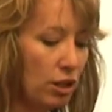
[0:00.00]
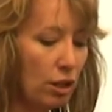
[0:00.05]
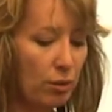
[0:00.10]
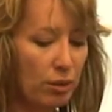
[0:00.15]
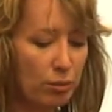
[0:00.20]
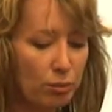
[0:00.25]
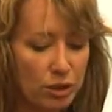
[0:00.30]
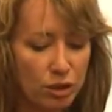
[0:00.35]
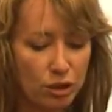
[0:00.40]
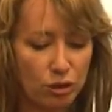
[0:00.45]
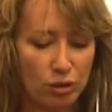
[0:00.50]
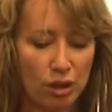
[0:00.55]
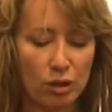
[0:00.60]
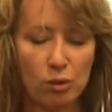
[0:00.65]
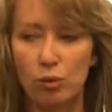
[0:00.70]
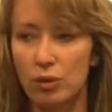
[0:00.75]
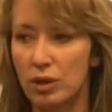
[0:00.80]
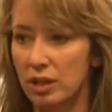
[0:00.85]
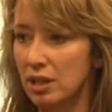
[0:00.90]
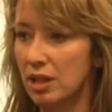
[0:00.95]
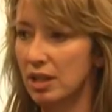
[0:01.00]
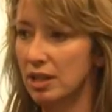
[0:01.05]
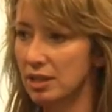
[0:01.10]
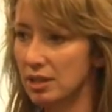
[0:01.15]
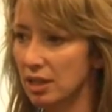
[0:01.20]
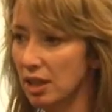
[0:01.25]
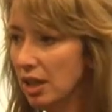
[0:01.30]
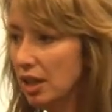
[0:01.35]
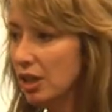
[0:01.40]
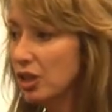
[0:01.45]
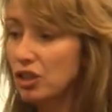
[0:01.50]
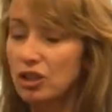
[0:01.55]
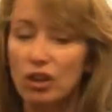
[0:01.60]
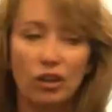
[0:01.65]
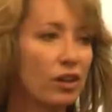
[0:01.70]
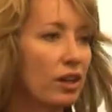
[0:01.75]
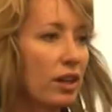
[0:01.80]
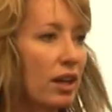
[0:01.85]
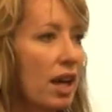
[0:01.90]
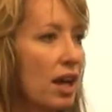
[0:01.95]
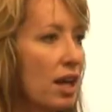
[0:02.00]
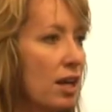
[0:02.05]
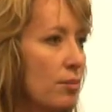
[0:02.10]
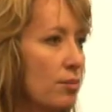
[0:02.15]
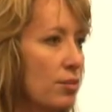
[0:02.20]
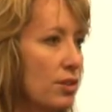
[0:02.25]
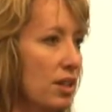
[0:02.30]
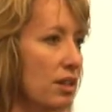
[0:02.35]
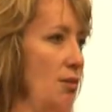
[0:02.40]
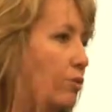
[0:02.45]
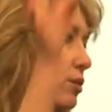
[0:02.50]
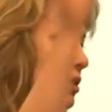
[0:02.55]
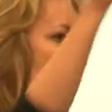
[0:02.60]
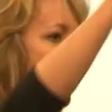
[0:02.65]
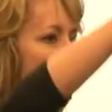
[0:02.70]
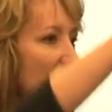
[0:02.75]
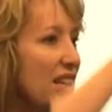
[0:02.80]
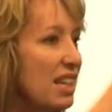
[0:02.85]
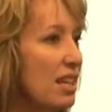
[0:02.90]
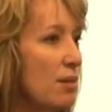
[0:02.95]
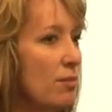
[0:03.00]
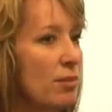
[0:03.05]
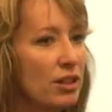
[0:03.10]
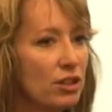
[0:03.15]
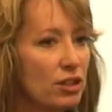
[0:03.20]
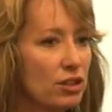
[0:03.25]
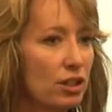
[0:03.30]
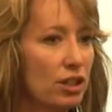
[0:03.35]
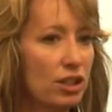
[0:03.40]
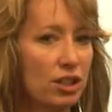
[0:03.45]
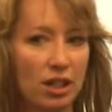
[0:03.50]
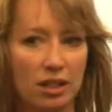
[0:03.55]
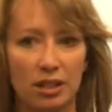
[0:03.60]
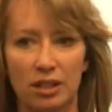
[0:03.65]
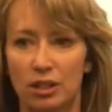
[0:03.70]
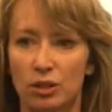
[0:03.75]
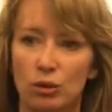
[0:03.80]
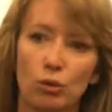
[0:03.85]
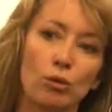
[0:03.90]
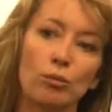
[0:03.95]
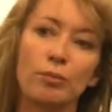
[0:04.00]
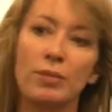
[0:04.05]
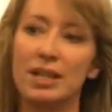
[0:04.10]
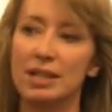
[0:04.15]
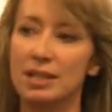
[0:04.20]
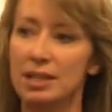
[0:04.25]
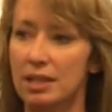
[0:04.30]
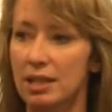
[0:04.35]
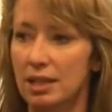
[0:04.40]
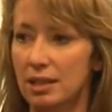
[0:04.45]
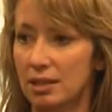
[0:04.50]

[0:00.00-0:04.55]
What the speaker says: You know, when you're trying to organize soccer games and everyone's sending emails to each other and it's all messy.